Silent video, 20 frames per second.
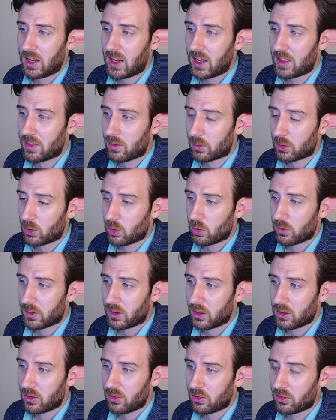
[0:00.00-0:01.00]
And then we go over
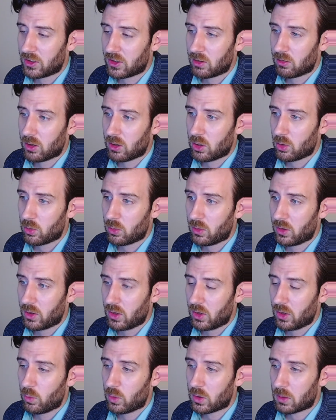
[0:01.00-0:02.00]
here to 0.
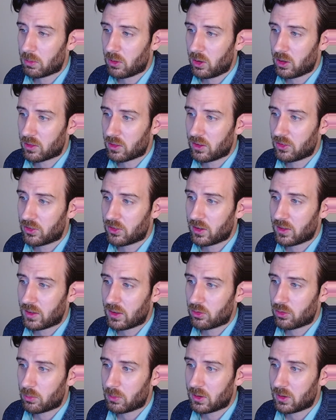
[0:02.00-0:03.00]
We could plug this in.
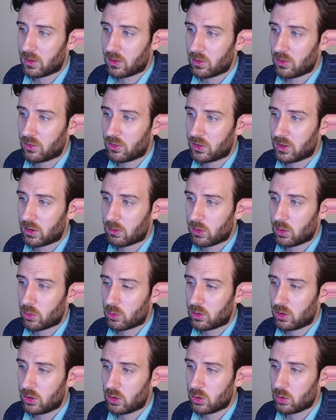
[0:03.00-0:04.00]
This would be 0
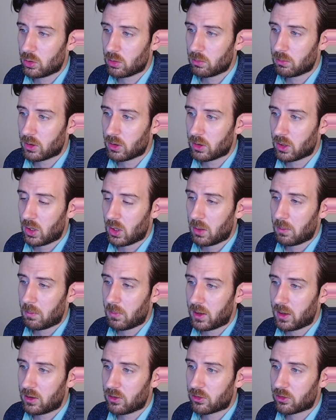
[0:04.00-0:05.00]
cubed
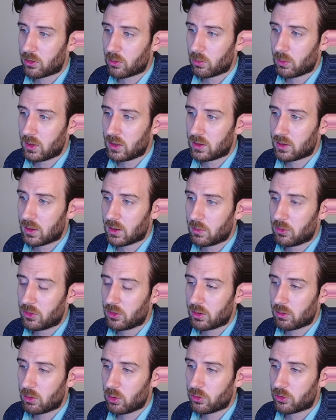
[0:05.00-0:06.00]
minus 3 times
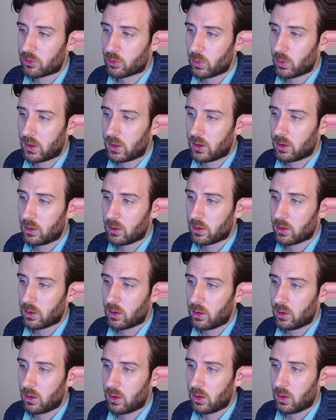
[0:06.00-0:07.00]
0 squared
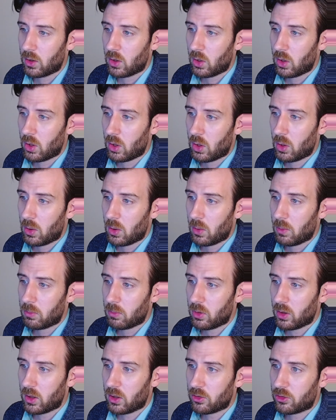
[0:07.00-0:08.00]

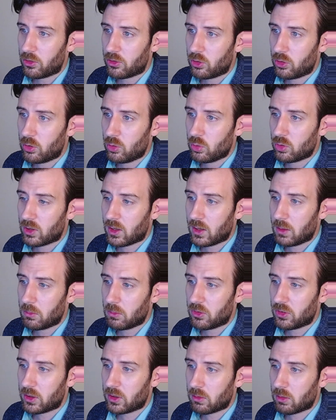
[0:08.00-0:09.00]
plus 2
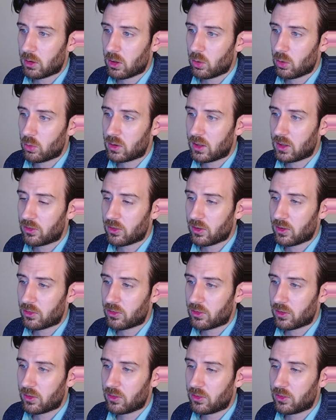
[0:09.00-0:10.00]
times 0 gets
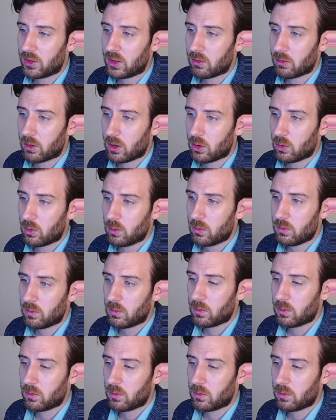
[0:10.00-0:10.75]
us 0